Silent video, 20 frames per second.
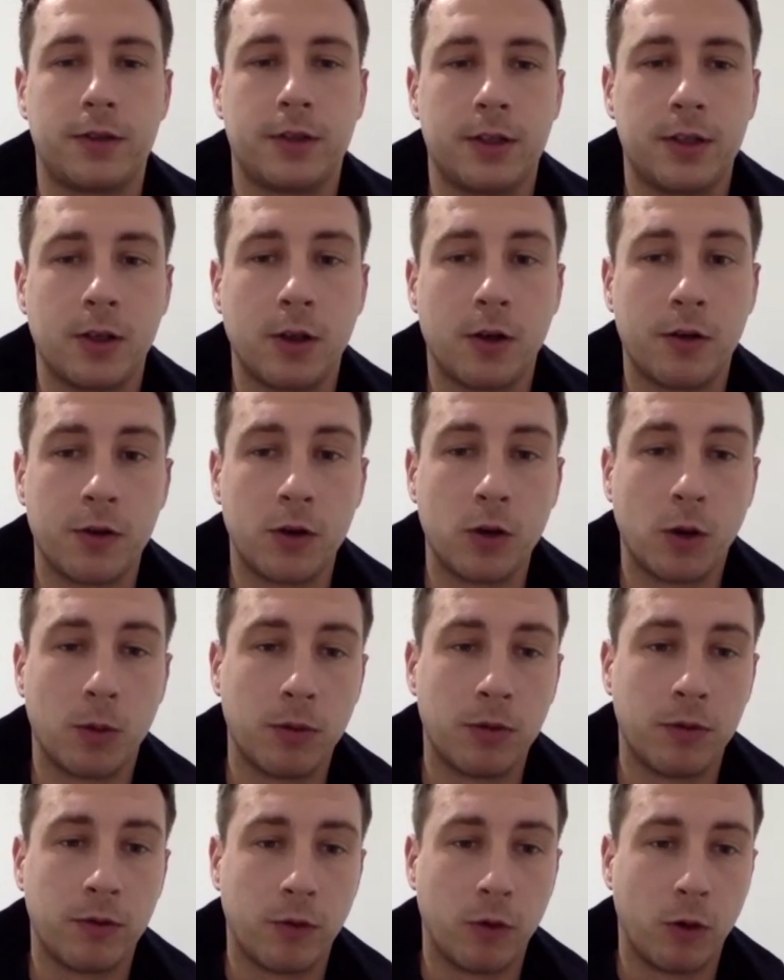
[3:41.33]
if you're not
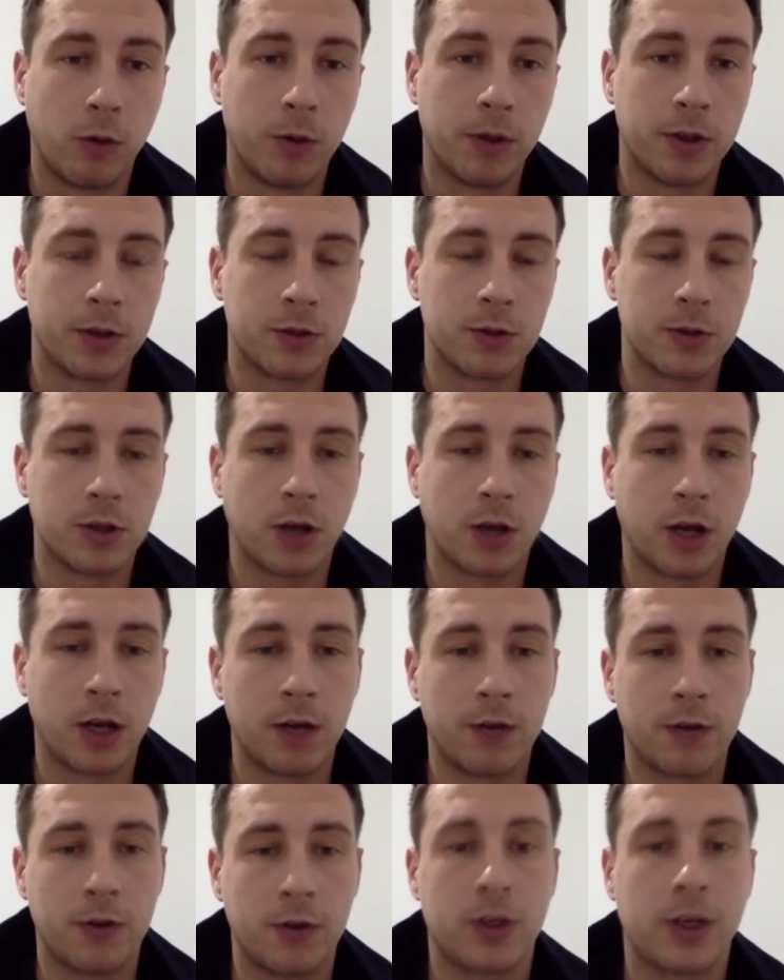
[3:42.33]
performing to a certain
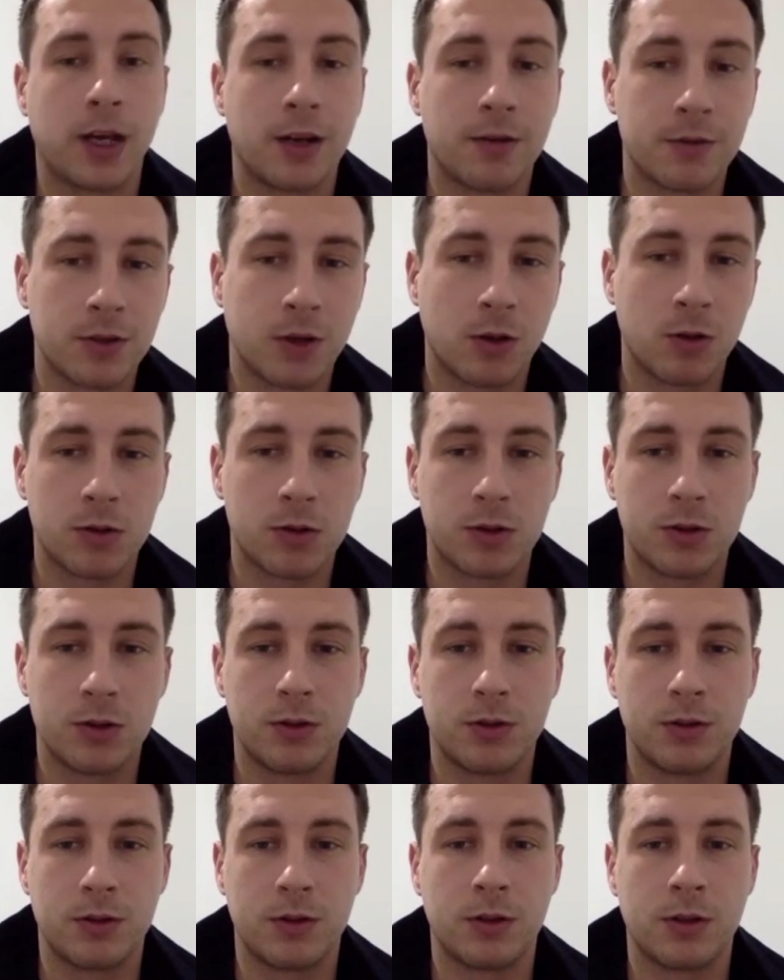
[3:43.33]
level, you're not getting results,
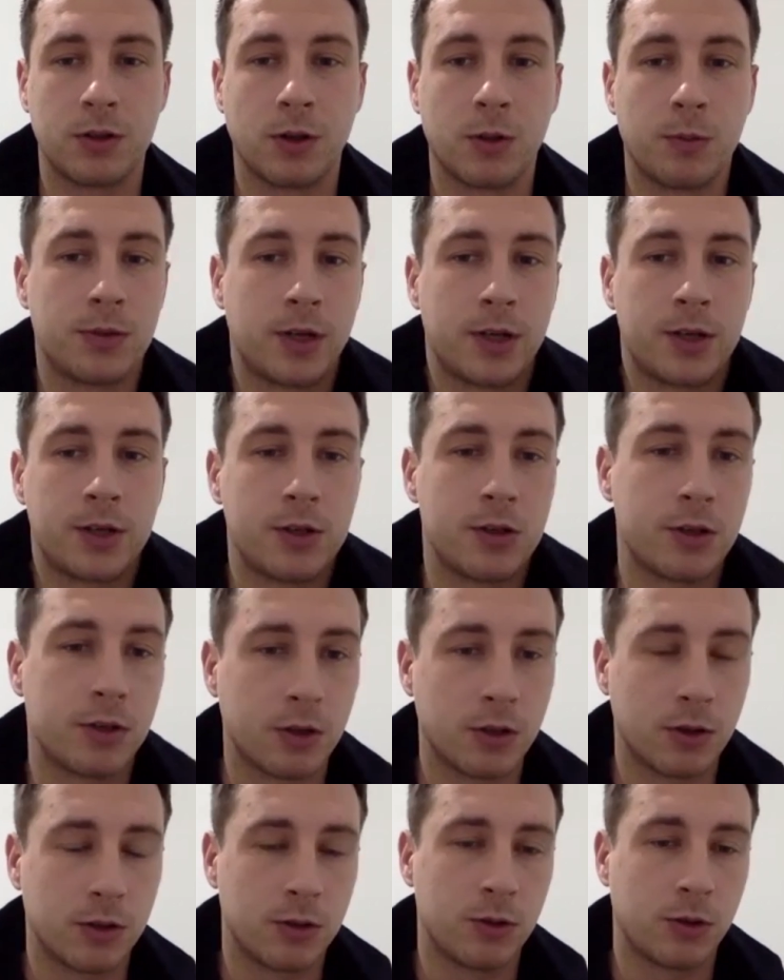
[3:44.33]
potentially
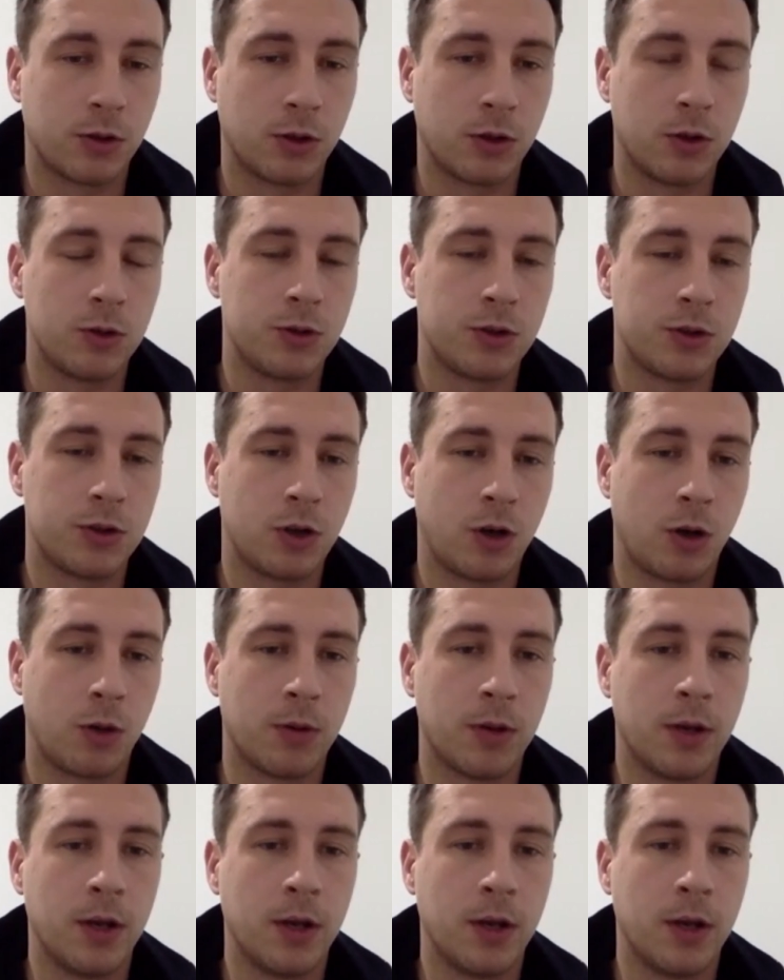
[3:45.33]
you can lose your job.